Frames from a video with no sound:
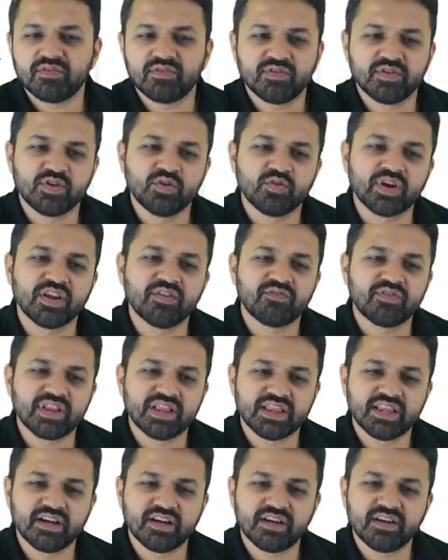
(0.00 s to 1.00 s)
you can
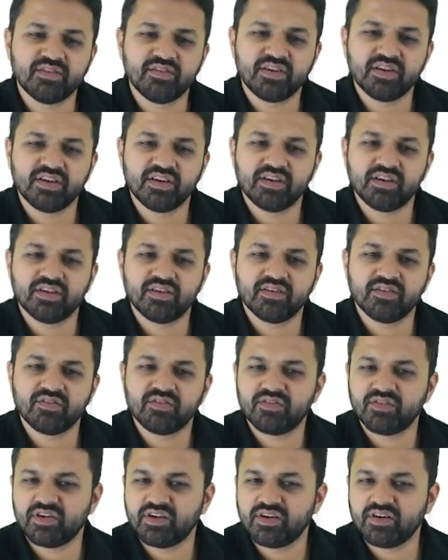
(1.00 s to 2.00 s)
fill that
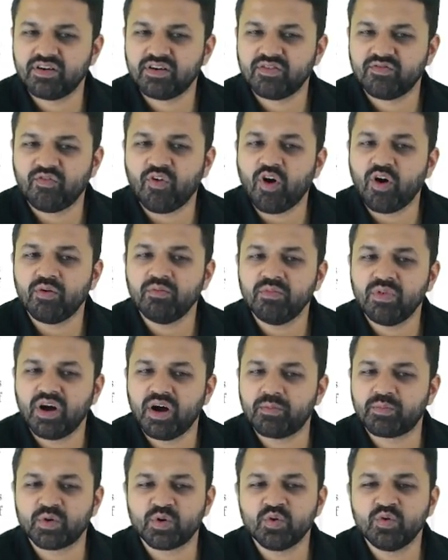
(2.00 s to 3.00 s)
uh, form
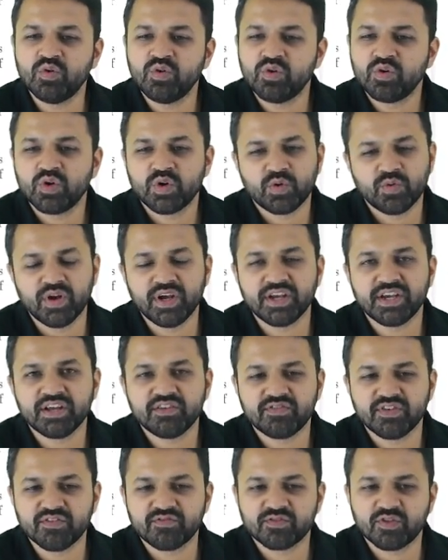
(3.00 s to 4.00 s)
up to
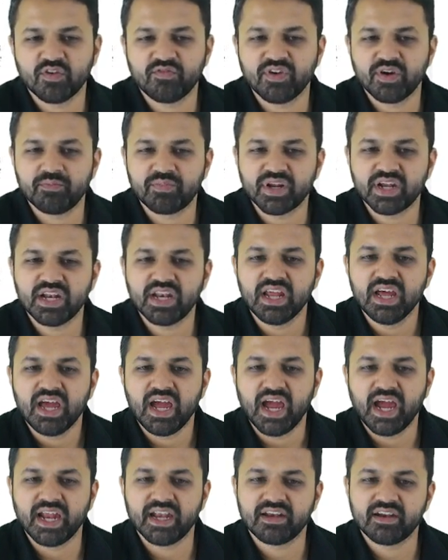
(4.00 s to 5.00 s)
twenty-fifth of April.
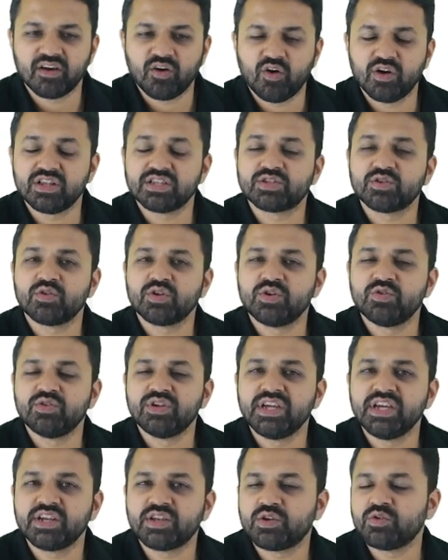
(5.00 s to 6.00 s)
And also you
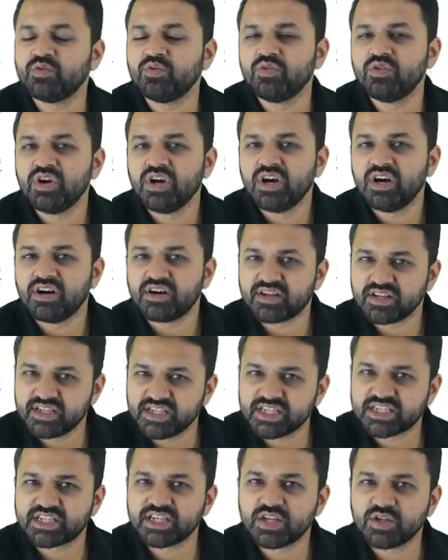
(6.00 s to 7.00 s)
need to
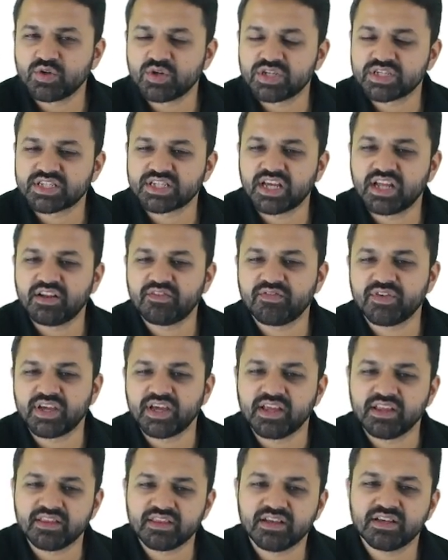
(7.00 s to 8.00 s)
register yourself
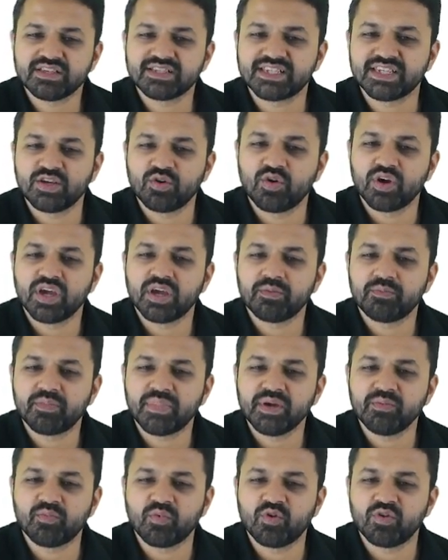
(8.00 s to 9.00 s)
in the C O A
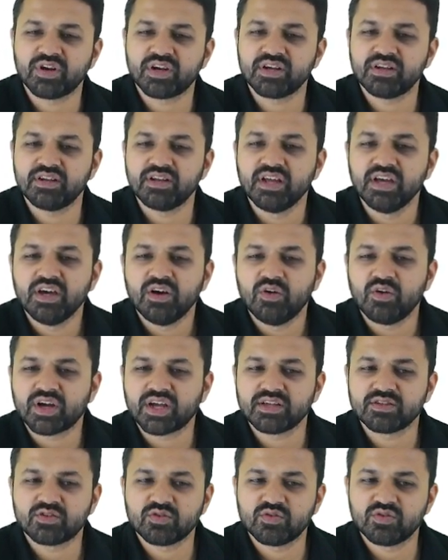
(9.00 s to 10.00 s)
P portal.
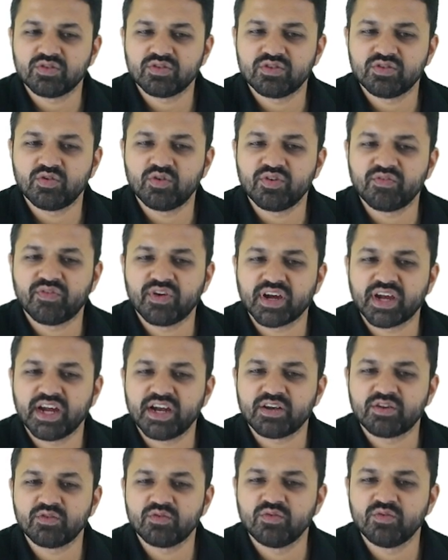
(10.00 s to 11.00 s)
Okay, so don't
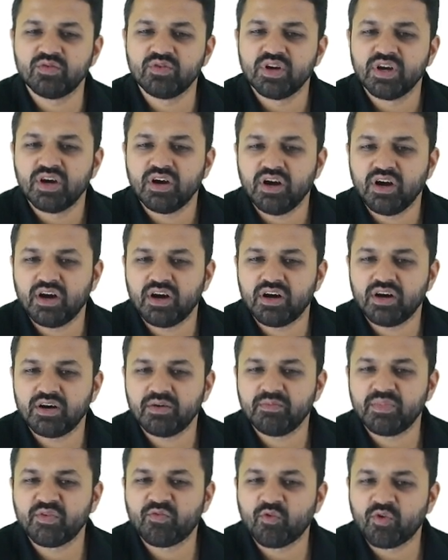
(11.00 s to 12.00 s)
forget to Uh,
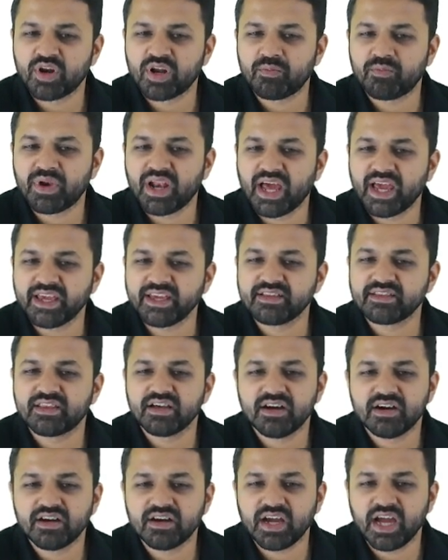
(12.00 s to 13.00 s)
before applying
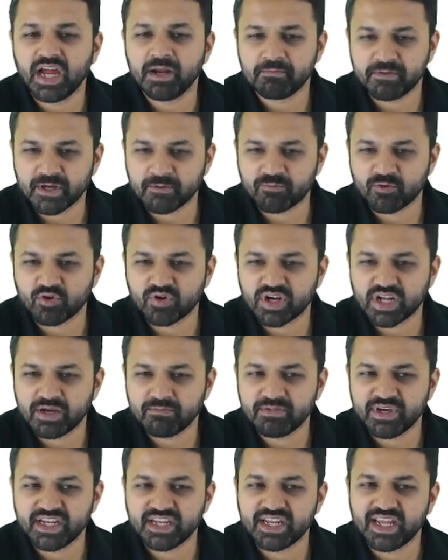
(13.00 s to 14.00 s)
the M Tech
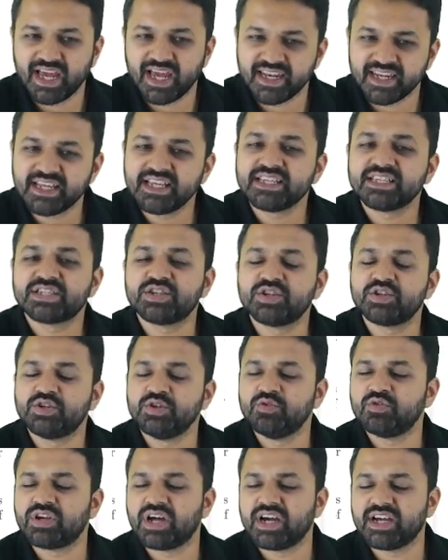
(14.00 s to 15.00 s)
program in any
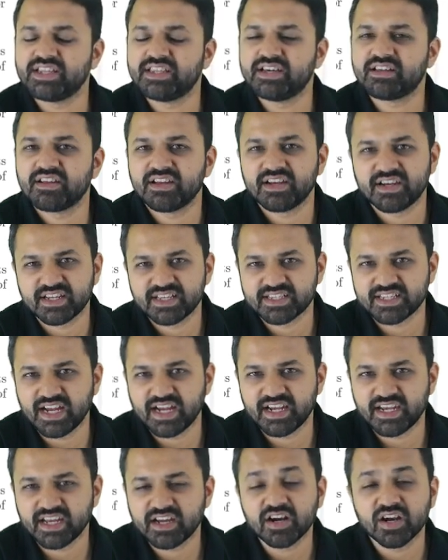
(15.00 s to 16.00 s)
institute, either it is I
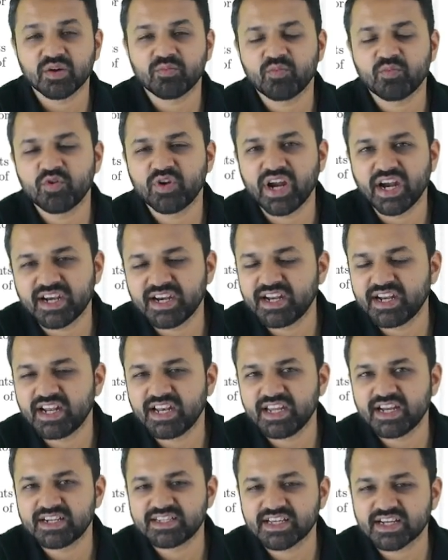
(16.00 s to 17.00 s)
I T Kharagpur, I I T
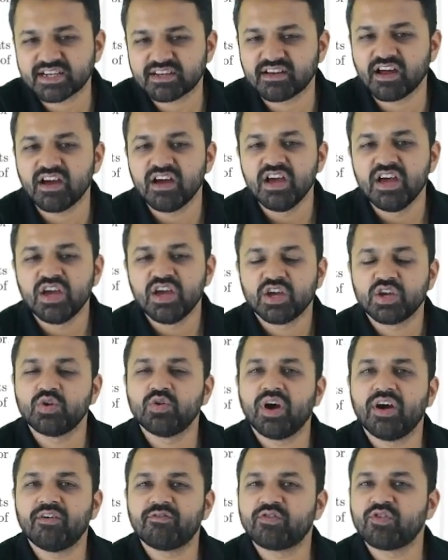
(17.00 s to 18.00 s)
Delhi, et cetera,
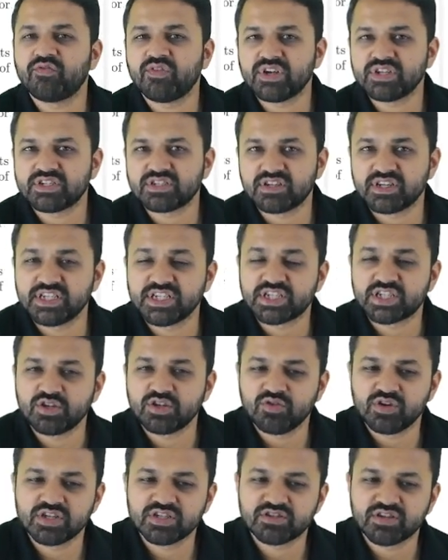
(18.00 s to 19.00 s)
you have to first register
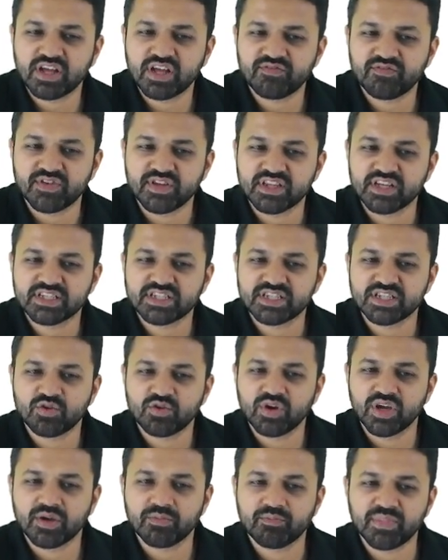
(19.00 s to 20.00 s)
yourself in the C
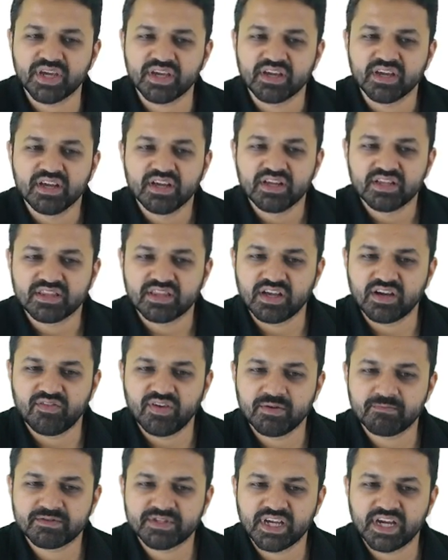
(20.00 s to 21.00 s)
O A P. The
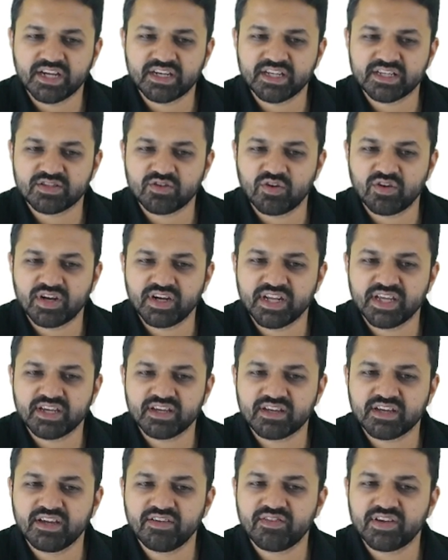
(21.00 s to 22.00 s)
website is already
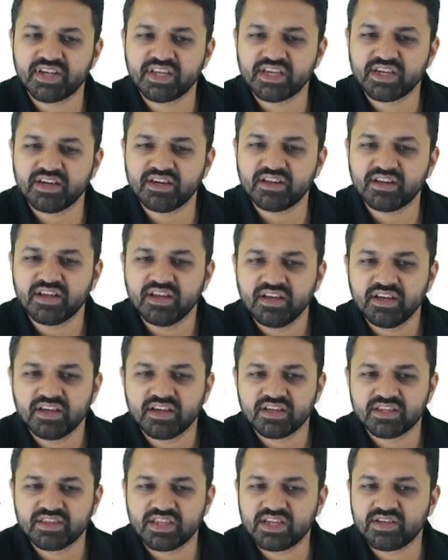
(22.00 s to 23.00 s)
given here,
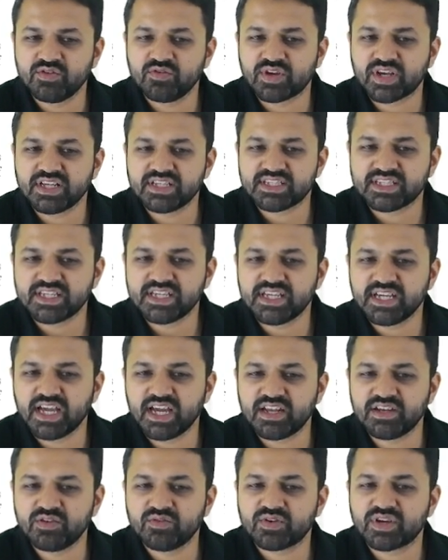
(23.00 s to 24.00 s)
and then you can see
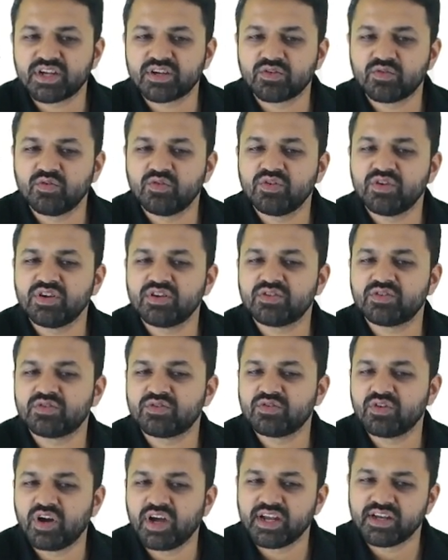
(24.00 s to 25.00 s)
and you can go.
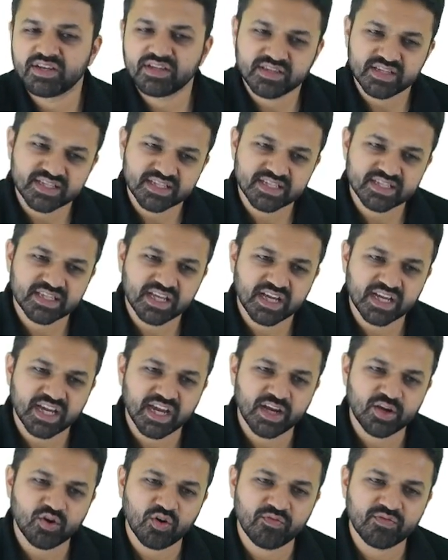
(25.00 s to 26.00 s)
And this is the
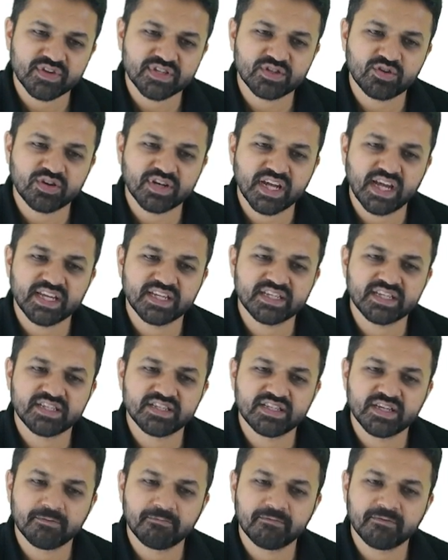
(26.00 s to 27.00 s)
get office dot i i
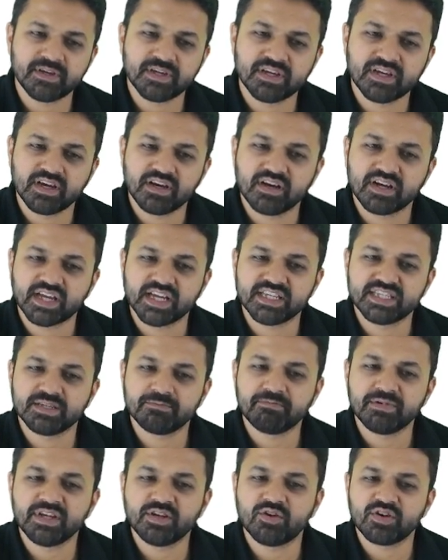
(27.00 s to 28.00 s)
t k g
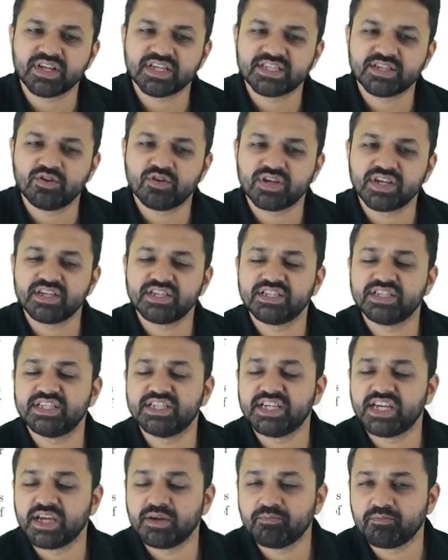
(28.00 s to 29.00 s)
p dot a c dot in slash
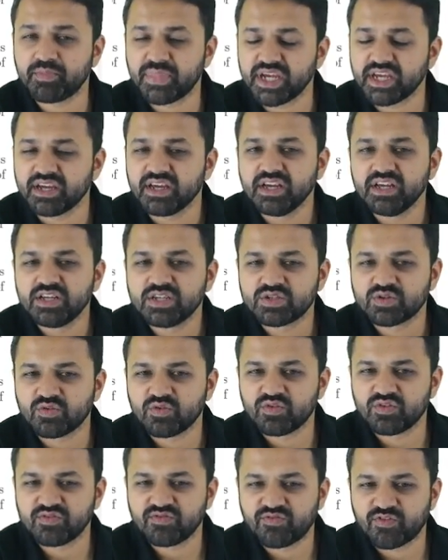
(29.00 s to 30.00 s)
j m p.
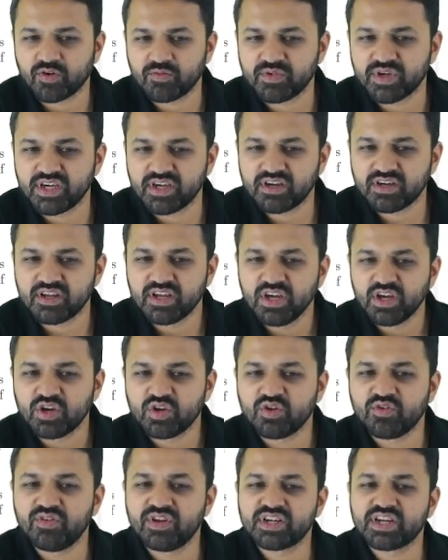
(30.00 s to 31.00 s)
So from here
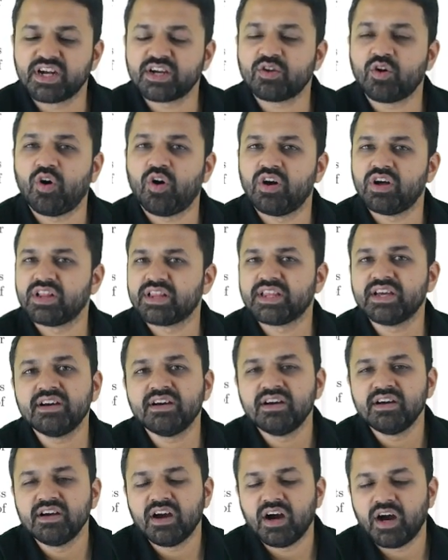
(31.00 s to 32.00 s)
you will get all the
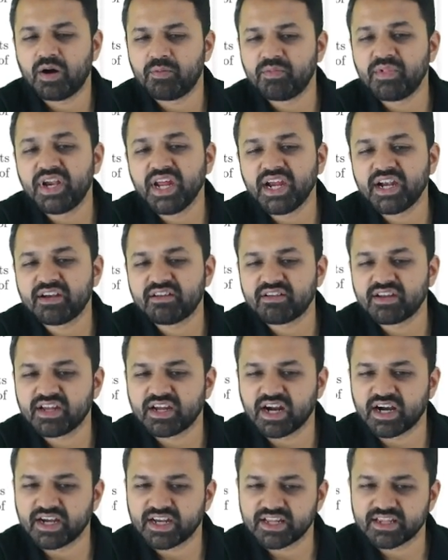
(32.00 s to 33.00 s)
update
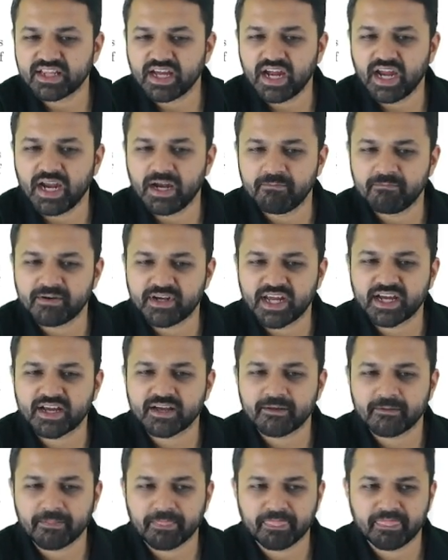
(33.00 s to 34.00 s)
regarding the M
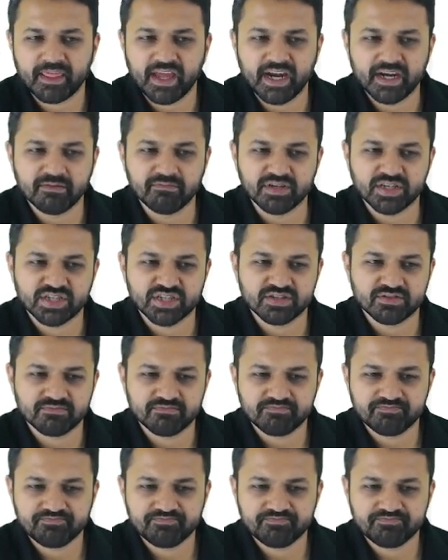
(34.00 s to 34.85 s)
Tech admission.